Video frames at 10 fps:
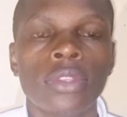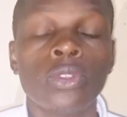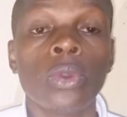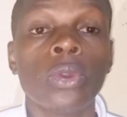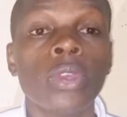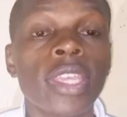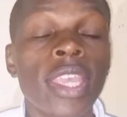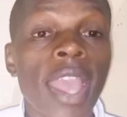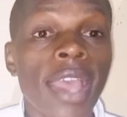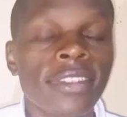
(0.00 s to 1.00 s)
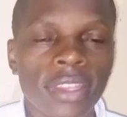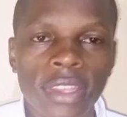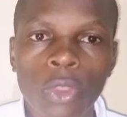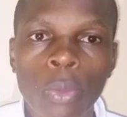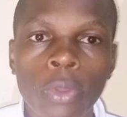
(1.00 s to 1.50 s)
So he has
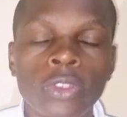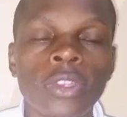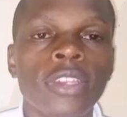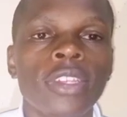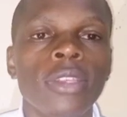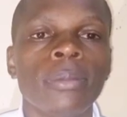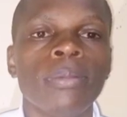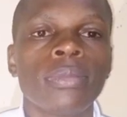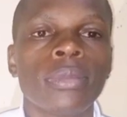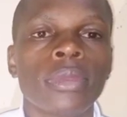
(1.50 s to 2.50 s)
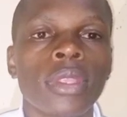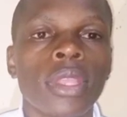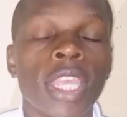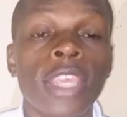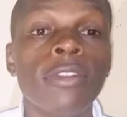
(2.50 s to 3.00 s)
the opportunity,
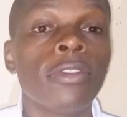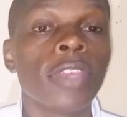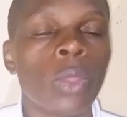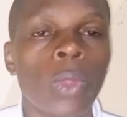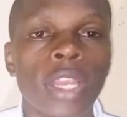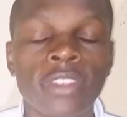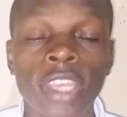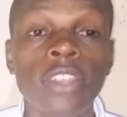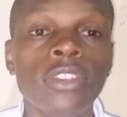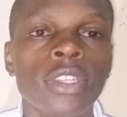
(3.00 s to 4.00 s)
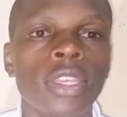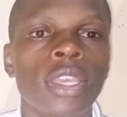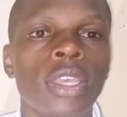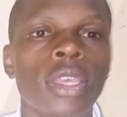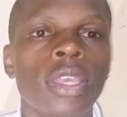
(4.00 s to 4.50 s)
if he will change,
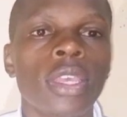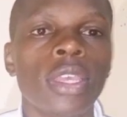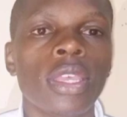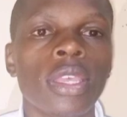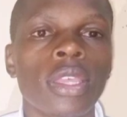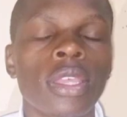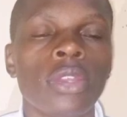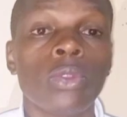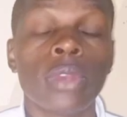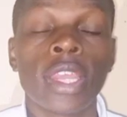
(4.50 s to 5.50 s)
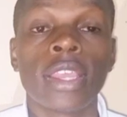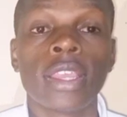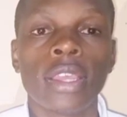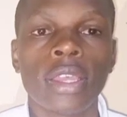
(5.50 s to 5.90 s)
to take